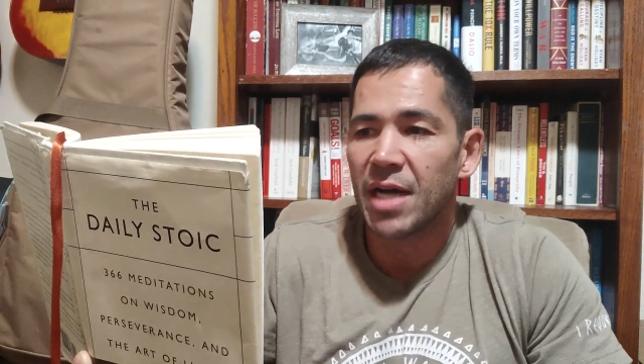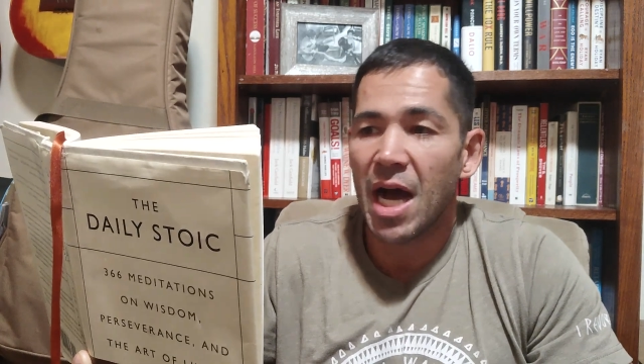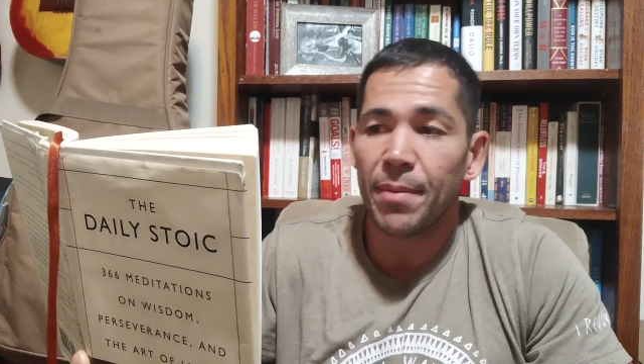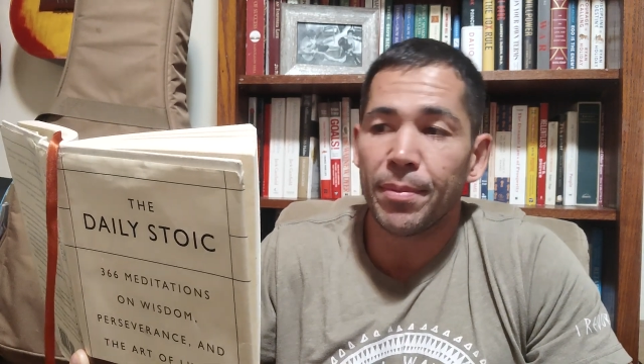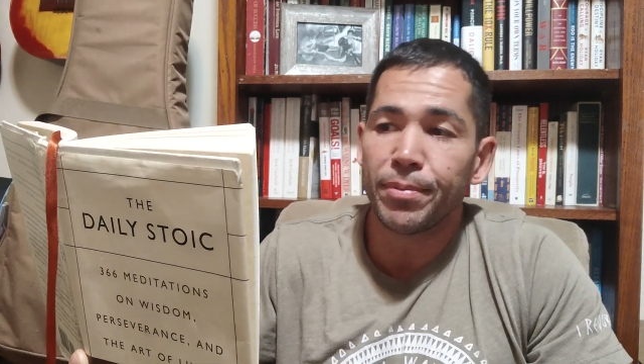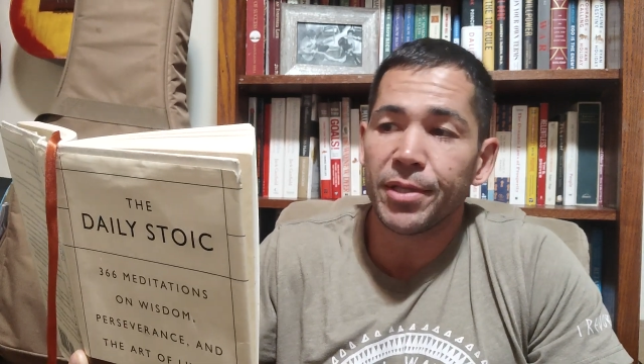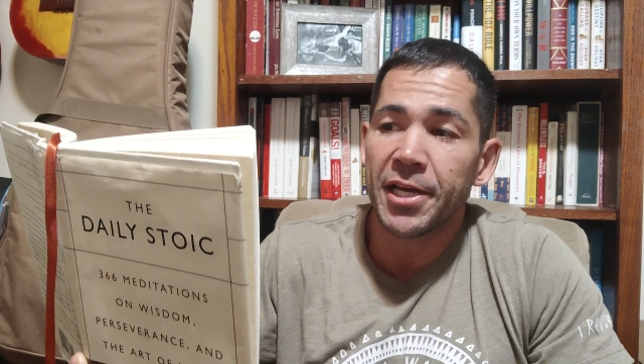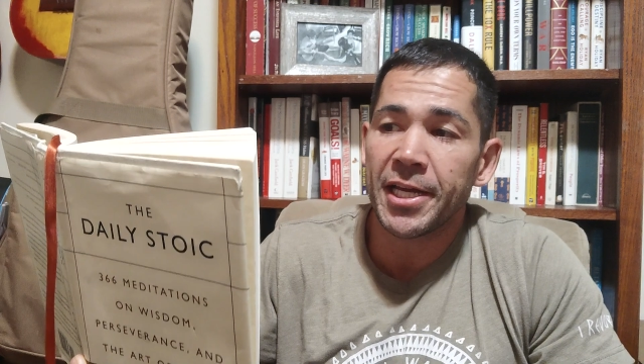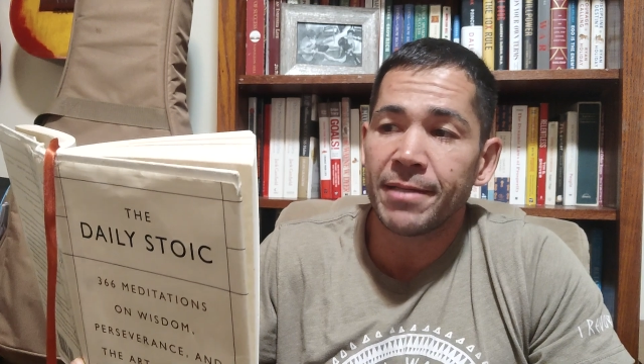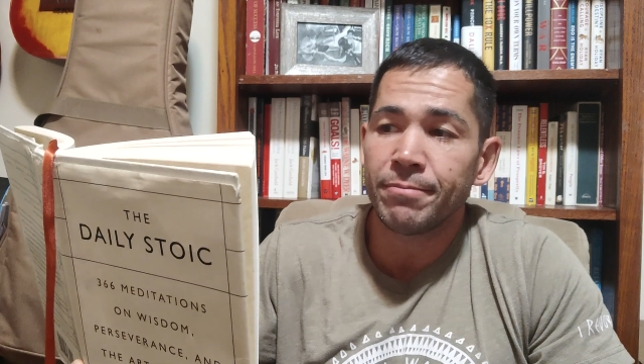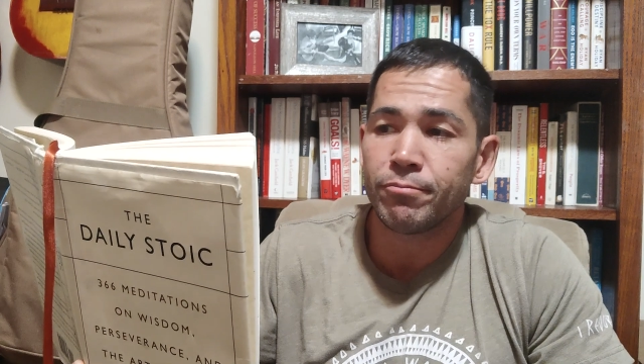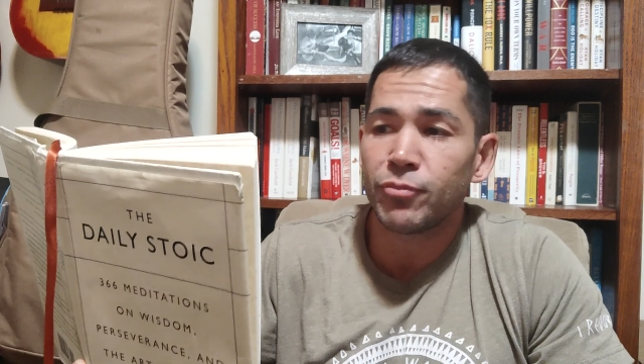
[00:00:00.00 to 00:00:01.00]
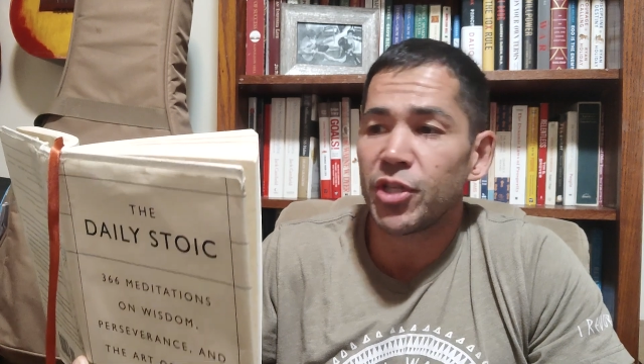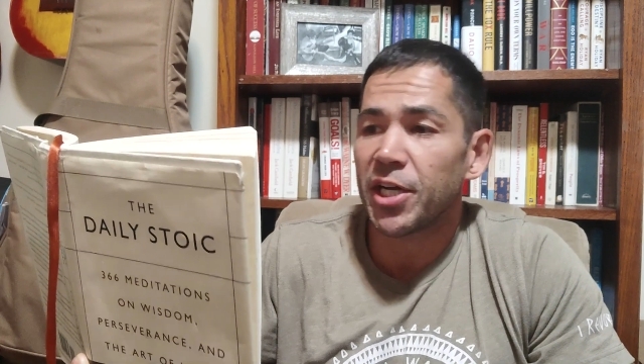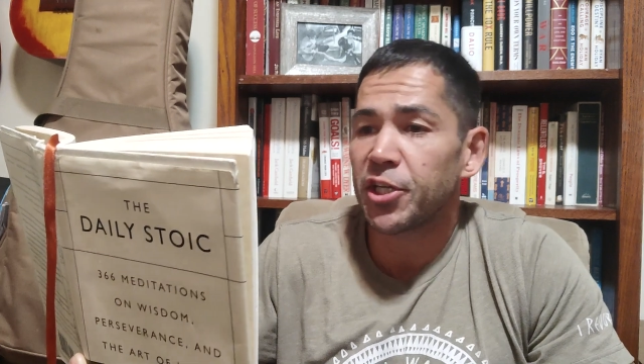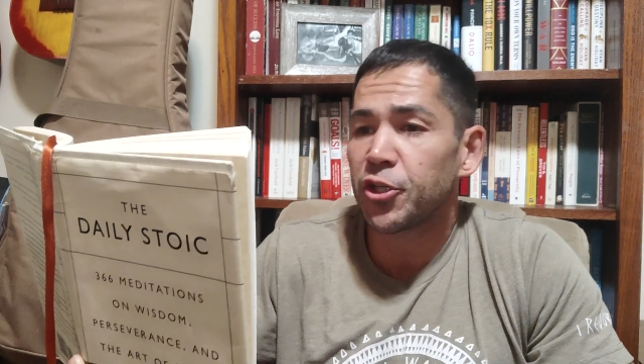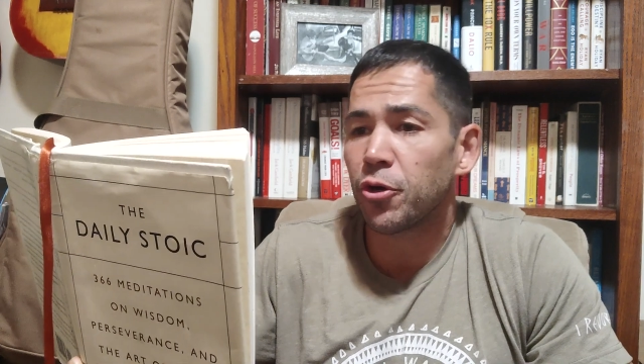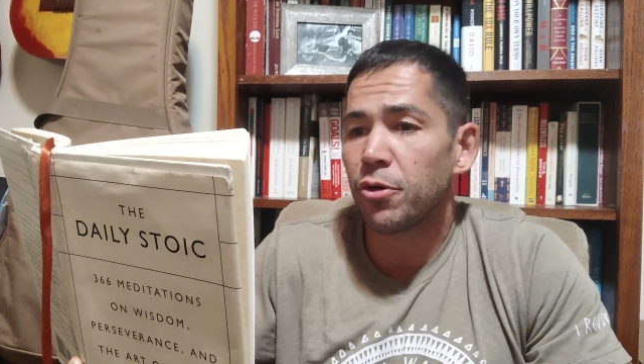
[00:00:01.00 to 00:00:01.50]
Hop a plane,
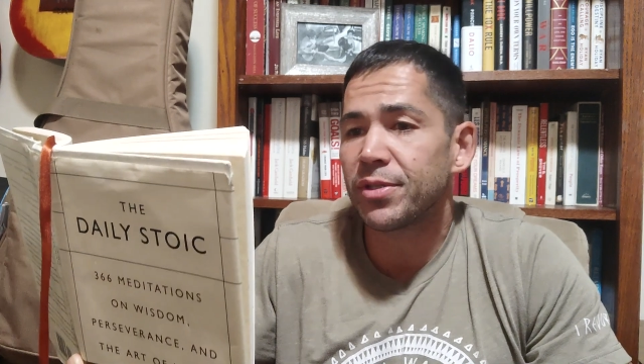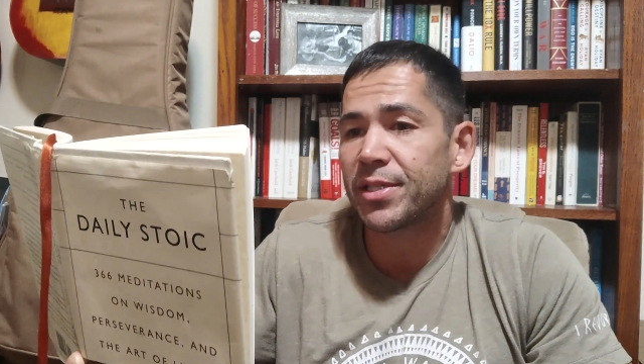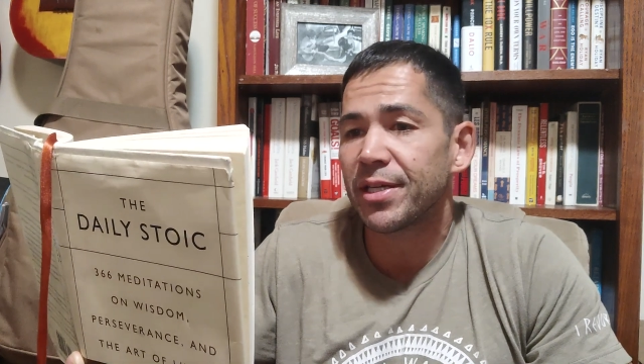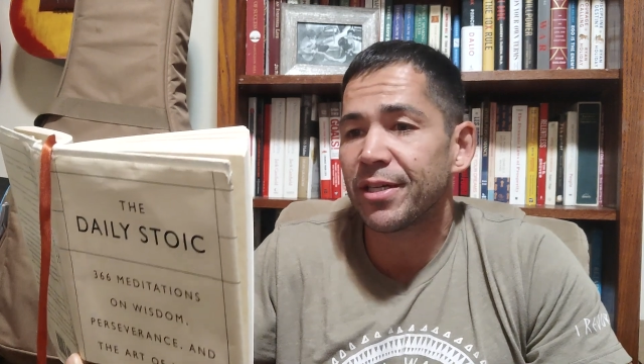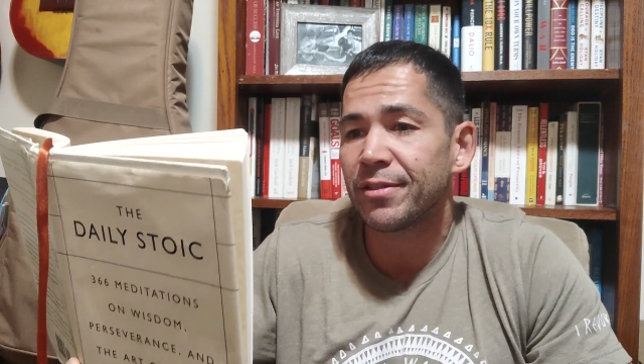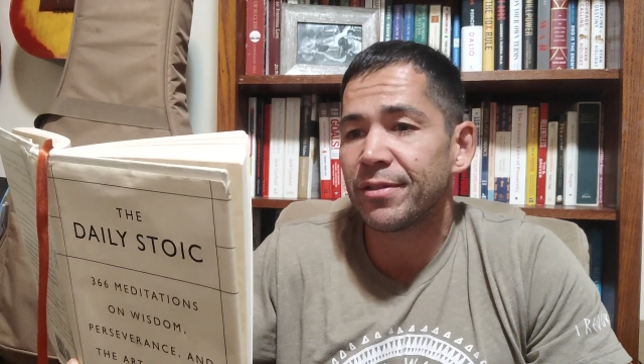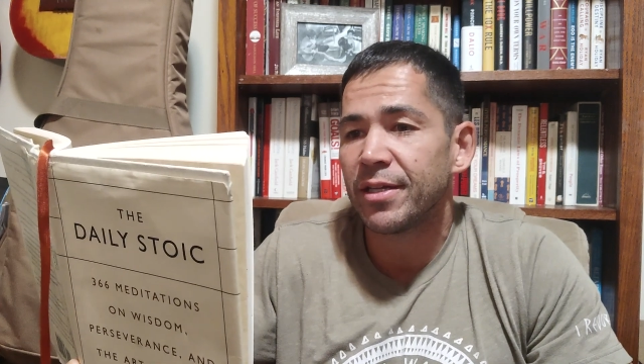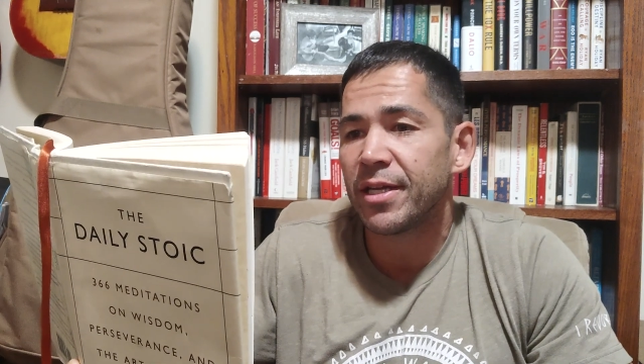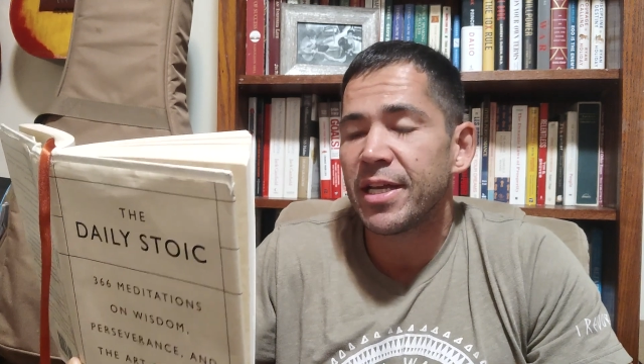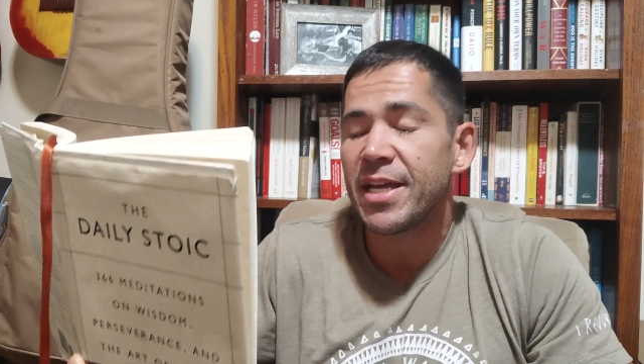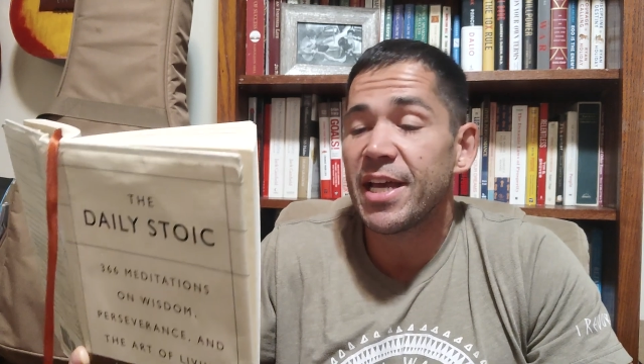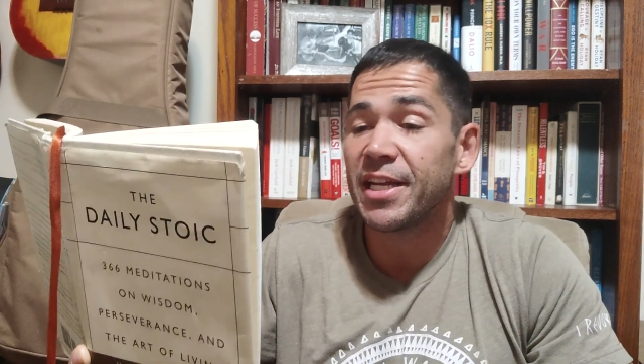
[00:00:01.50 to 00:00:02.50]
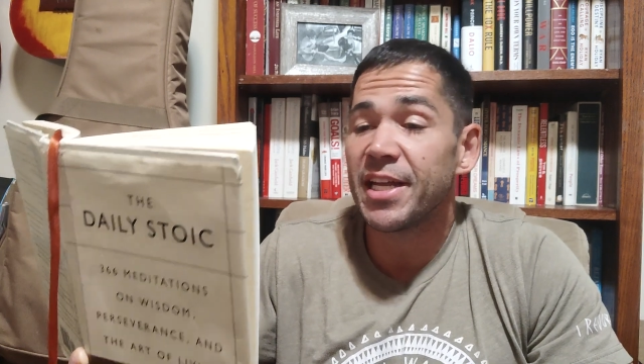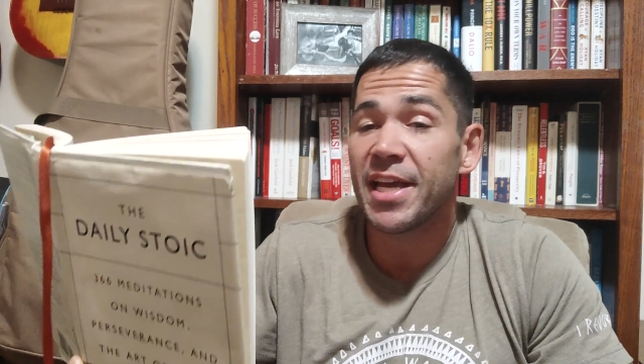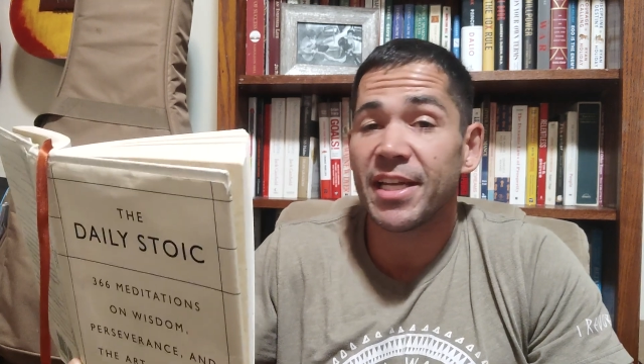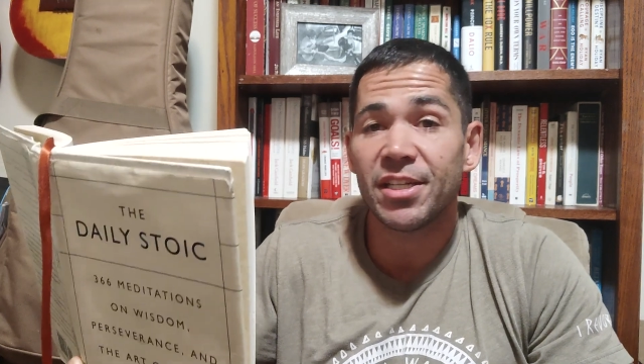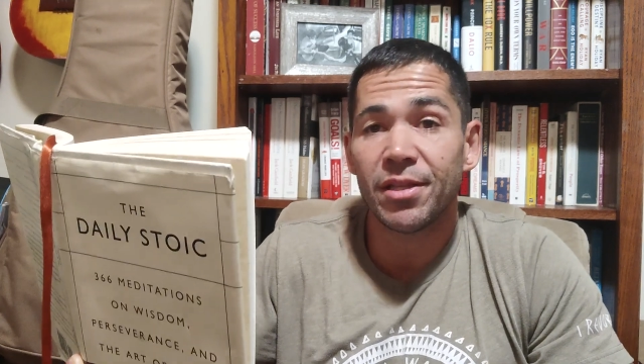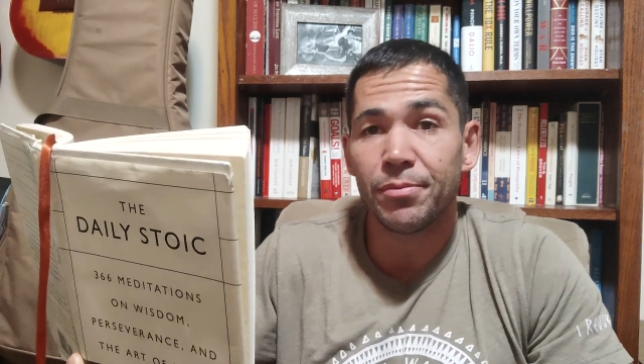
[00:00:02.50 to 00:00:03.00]
check into your hotel, and
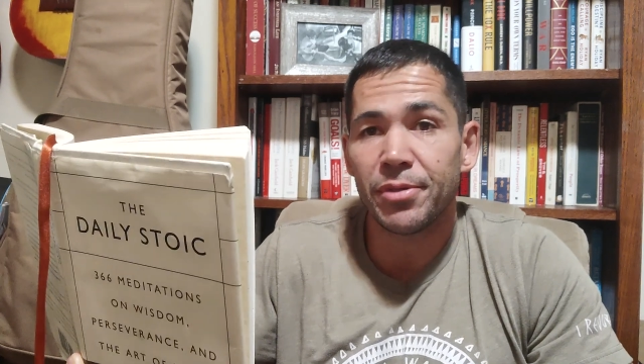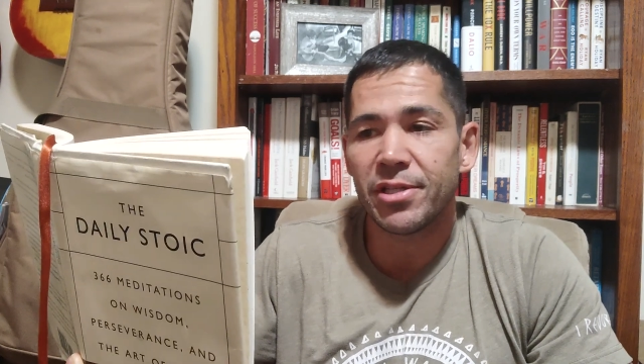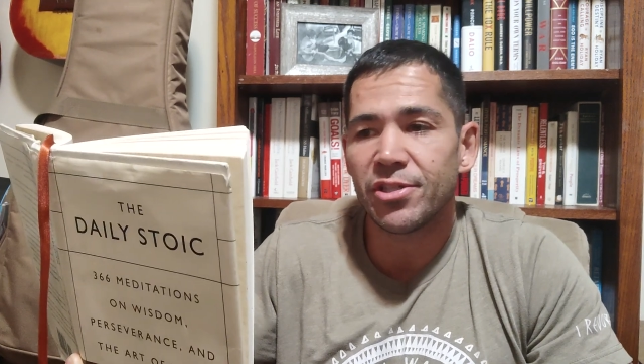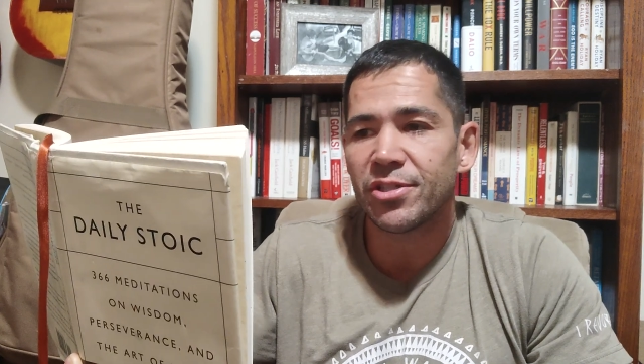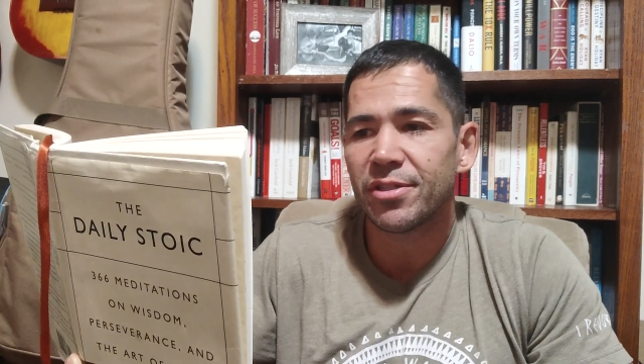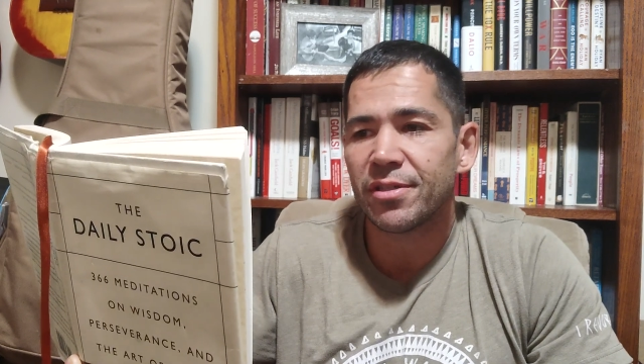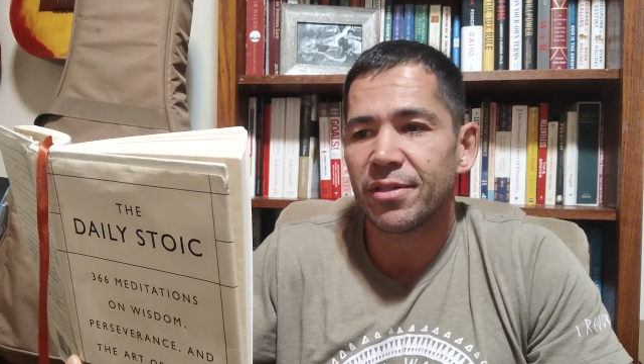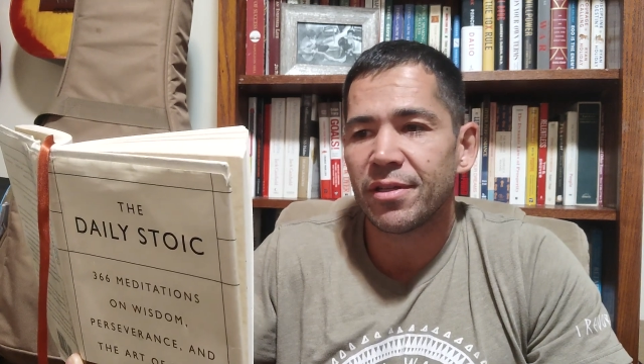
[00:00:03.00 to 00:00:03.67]
head to the beach.